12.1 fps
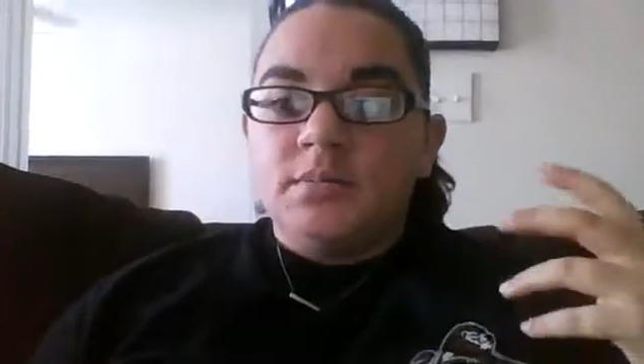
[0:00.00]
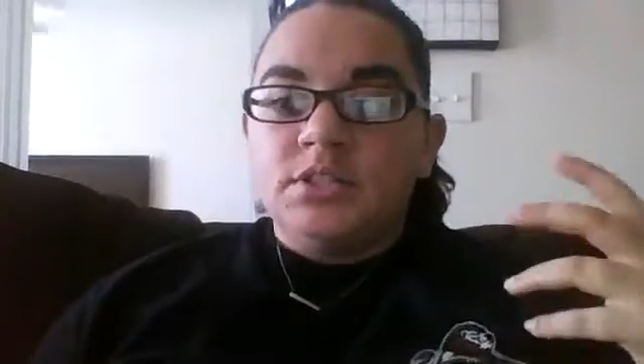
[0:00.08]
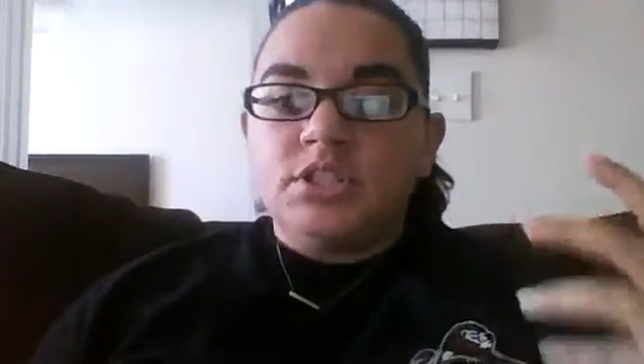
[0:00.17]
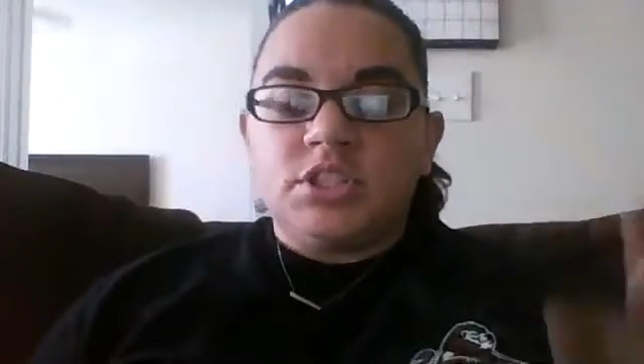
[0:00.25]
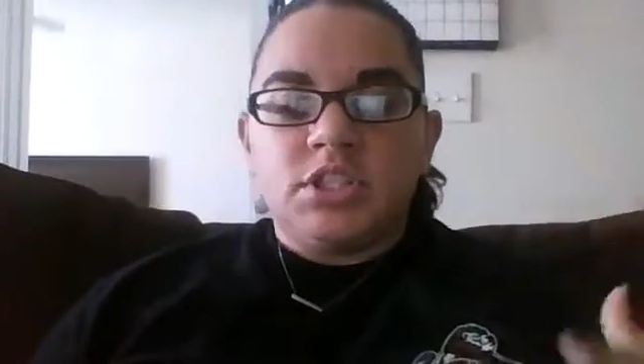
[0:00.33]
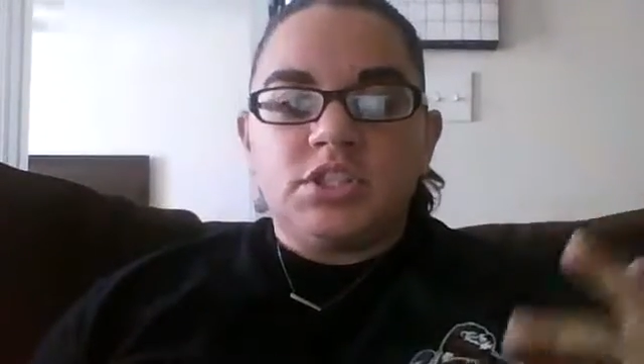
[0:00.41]

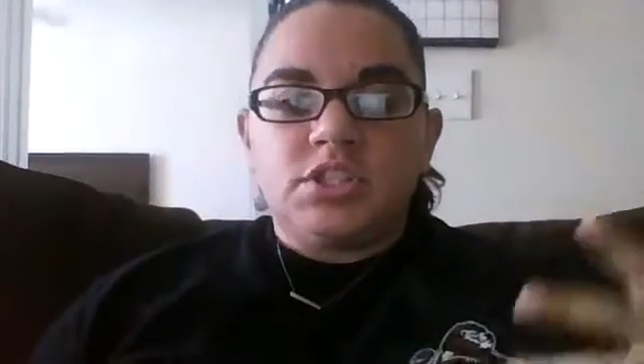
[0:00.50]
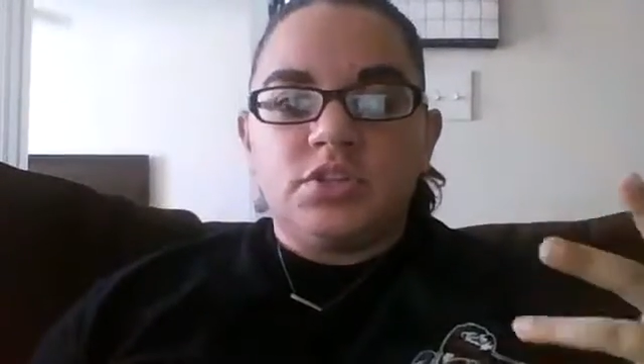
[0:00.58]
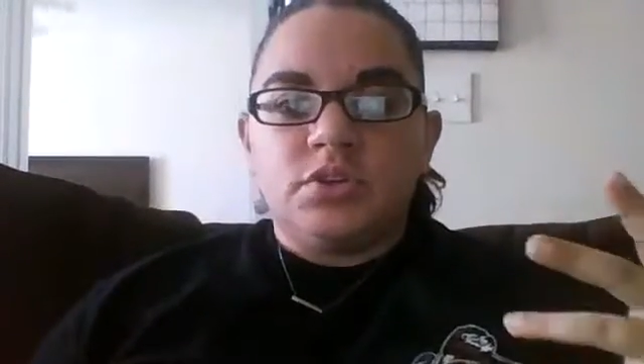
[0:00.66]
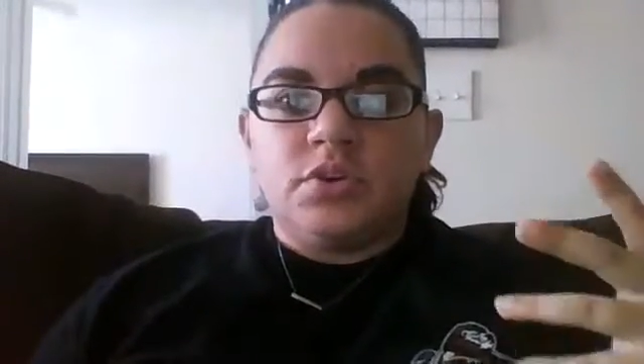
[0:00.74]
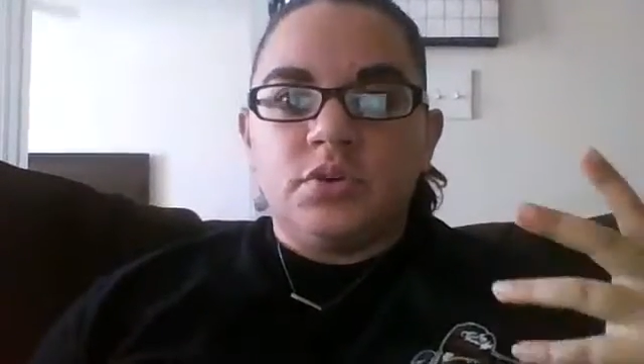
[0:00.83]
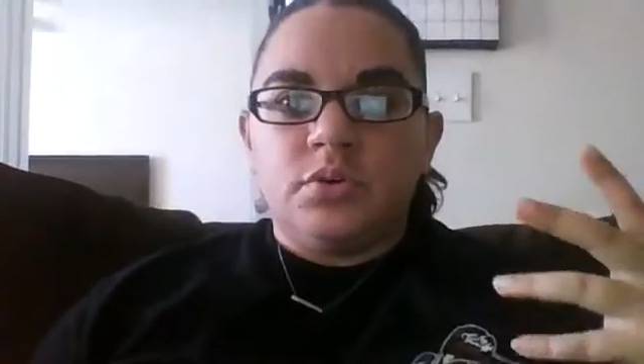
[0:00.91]
just
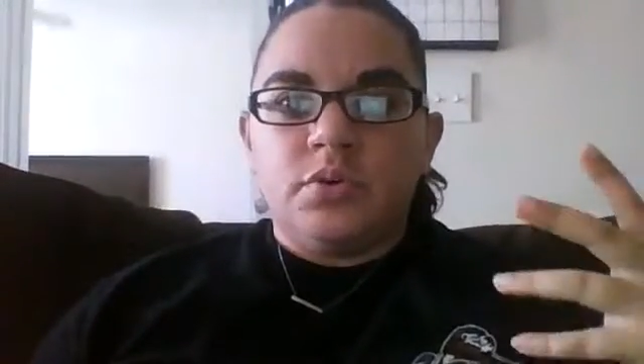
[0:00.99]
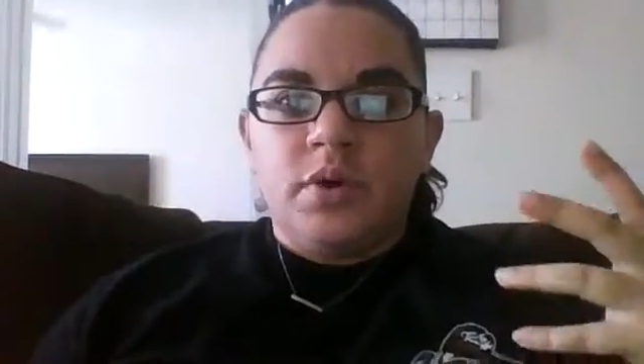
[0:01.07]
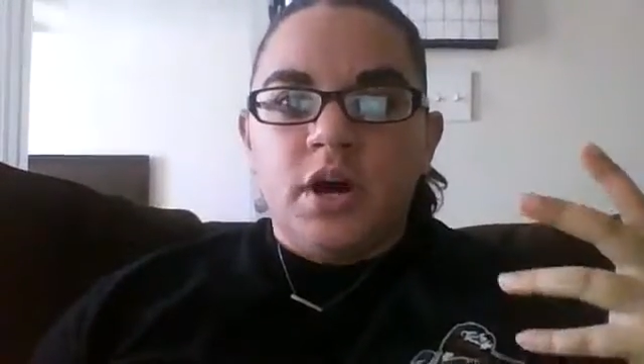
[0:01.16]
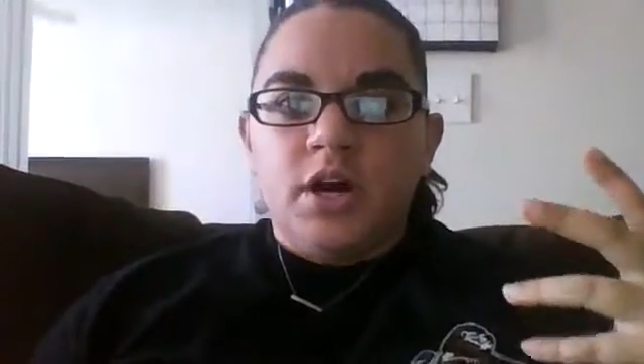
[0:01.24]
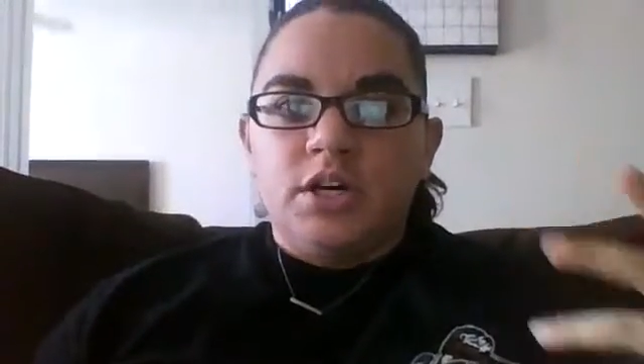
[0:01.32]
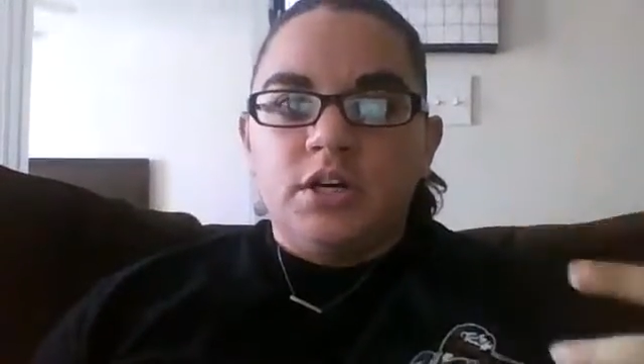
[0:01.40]
to
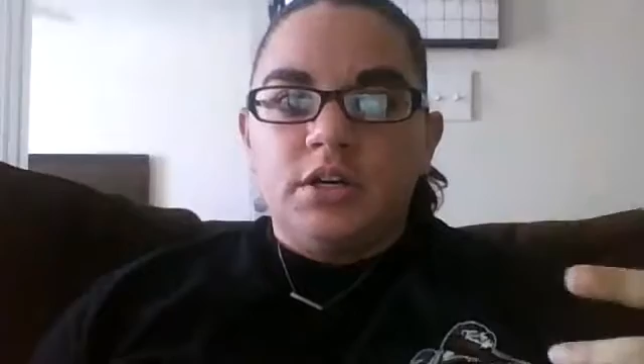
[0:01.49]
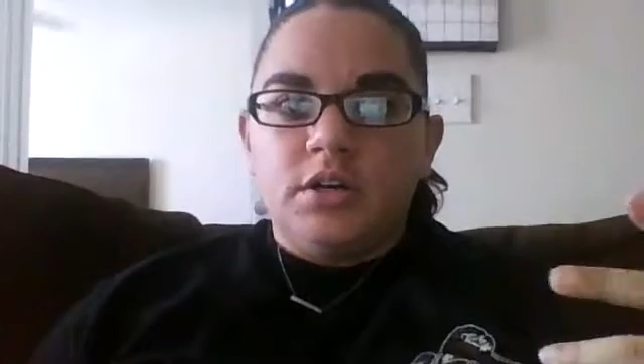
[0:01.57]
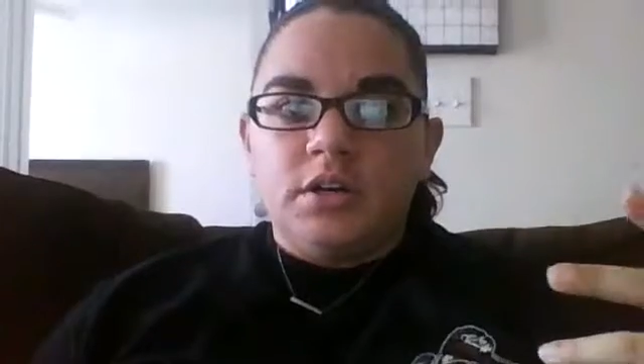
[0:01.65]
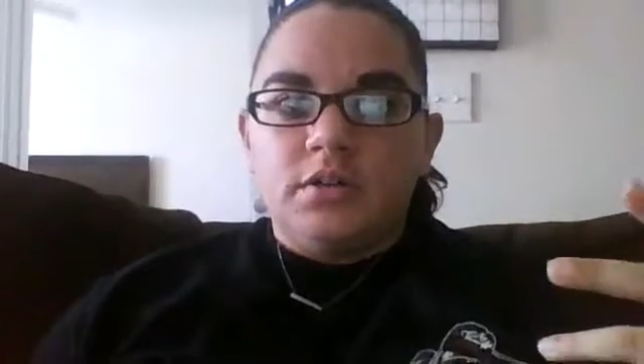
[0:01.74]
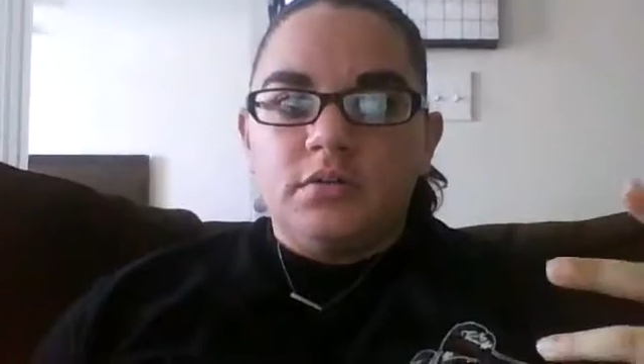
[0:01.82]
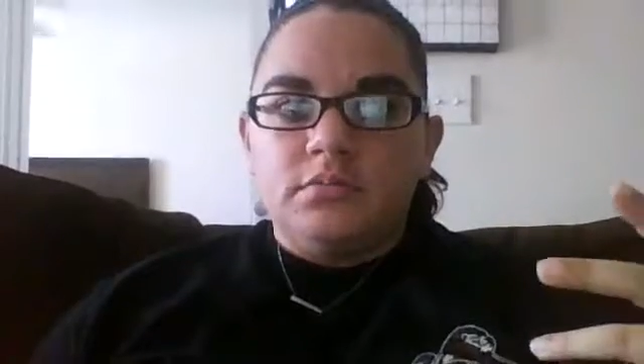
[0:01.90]

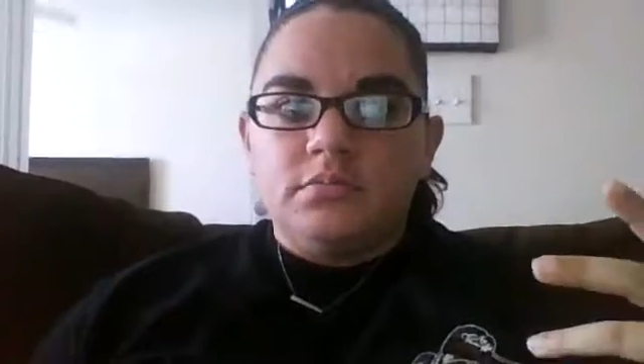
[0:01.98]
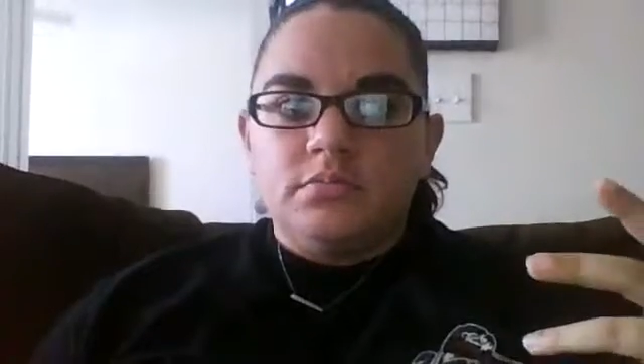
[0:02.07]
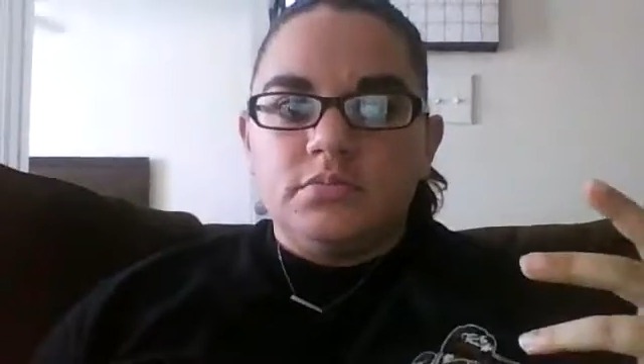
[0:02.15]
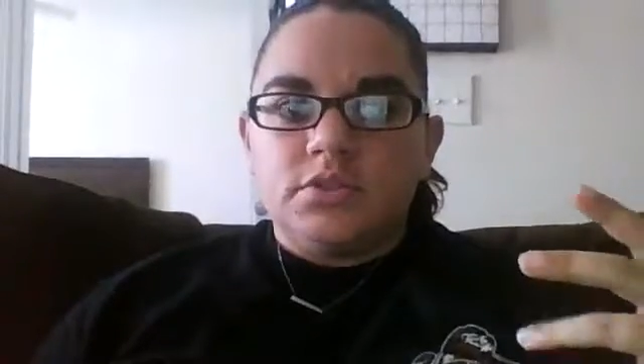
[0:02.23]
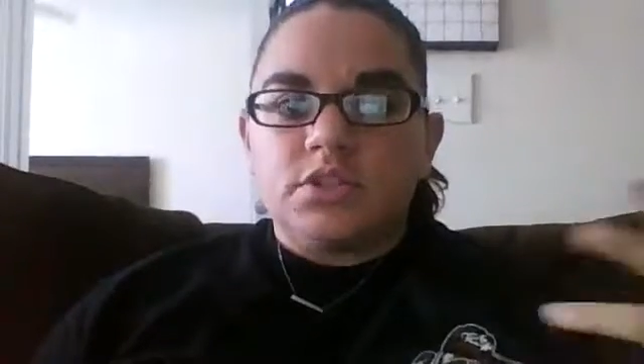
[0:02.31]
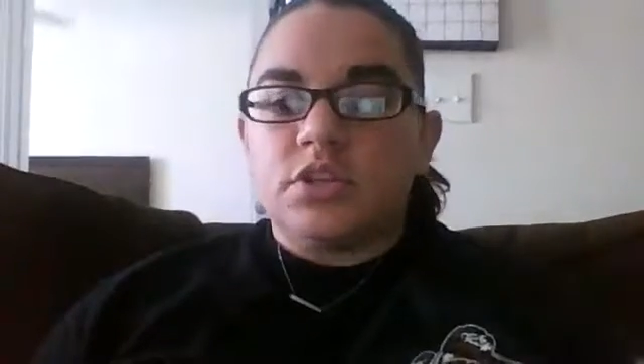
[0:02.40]

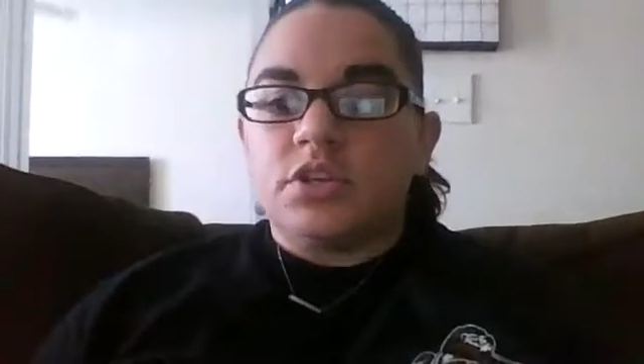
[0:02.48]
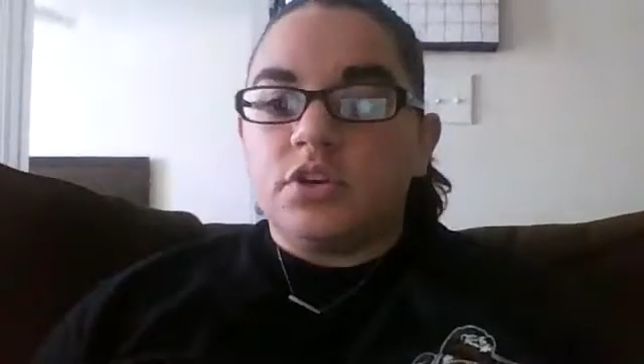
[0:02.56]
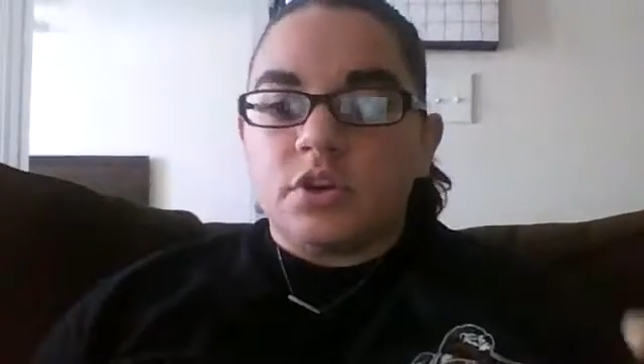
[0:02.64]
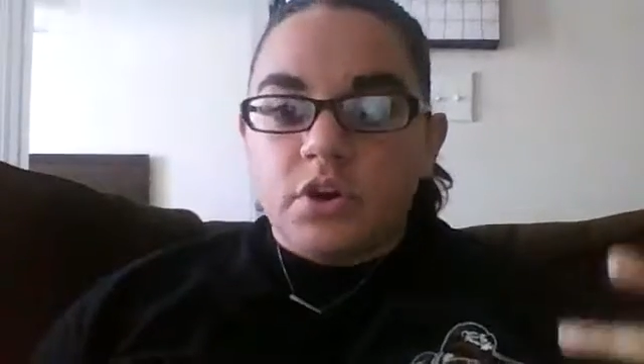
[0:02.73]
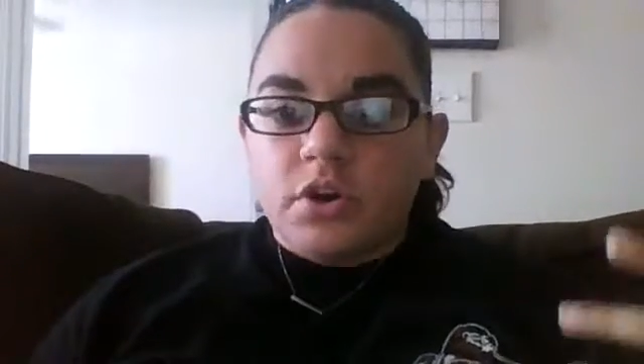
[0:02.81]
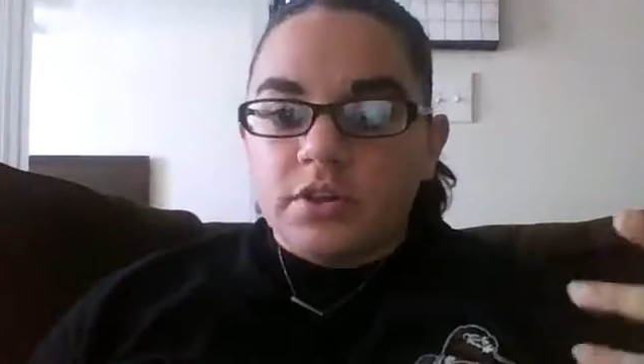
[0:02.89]
secure